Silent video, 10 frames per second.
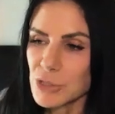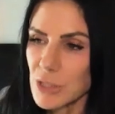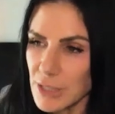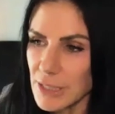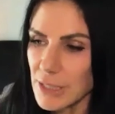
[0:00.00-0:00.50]

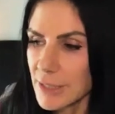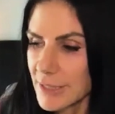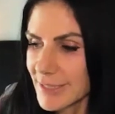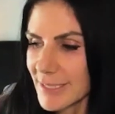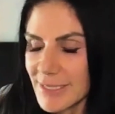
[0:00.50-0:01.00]
junkie,
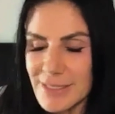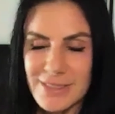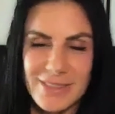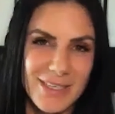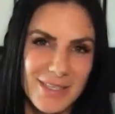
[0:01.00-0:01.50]

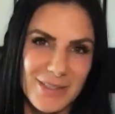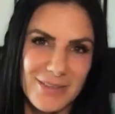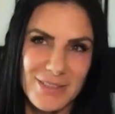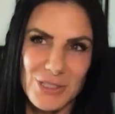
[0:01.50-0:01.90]
and I'm